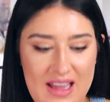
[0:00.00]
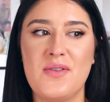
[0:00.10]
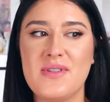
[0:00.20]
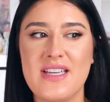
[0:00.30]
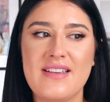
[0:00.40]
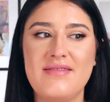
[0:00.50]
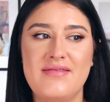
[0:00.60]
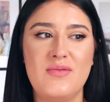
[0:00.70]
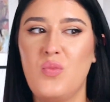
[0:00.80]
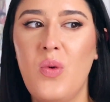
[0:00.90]
So it's like
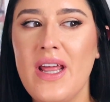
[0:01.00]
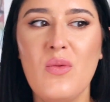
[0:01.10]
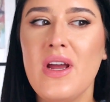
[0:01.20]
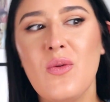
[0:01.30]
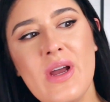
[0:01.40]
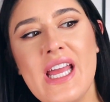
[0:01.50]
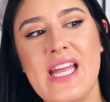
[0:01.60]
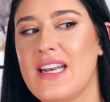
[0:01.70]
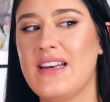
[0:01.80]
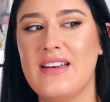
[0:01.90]

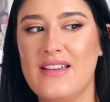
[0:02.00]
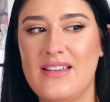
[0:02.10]
win-win-win.